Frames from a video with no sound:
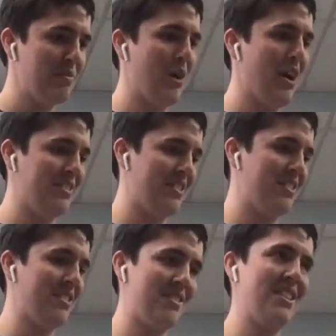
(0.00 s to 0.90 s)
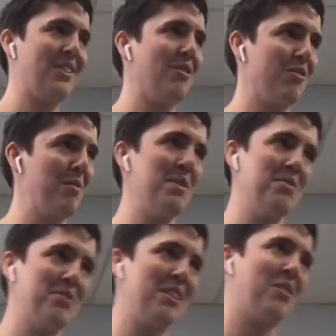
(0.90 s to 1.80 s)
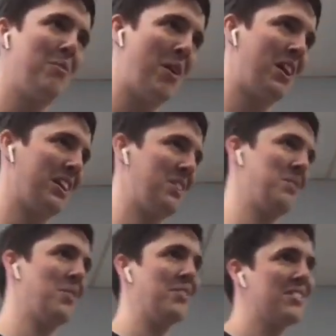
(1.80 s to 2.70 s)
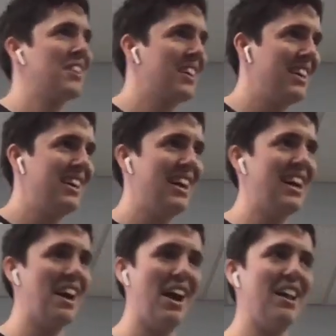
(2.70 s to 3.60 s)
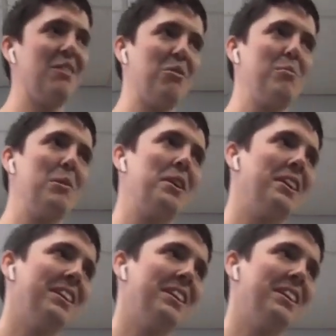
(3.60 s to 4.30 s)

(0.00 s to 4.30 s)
processing the signal from those single molecules at high throughput.